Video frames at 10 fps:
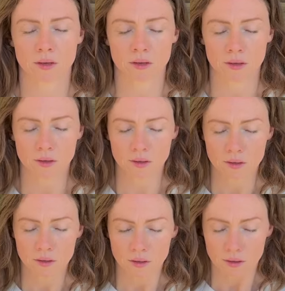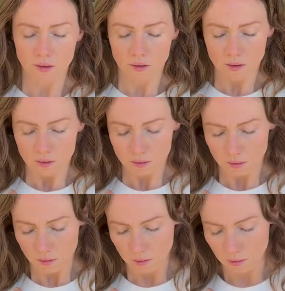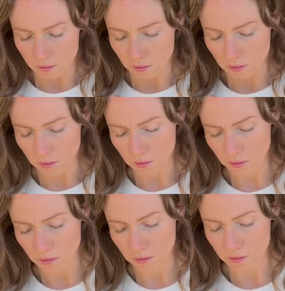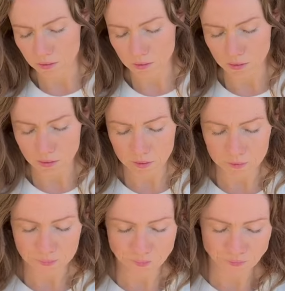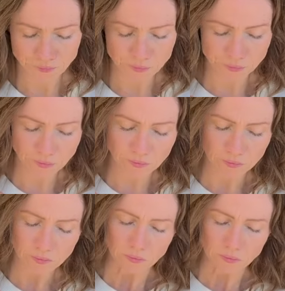Nothing is said.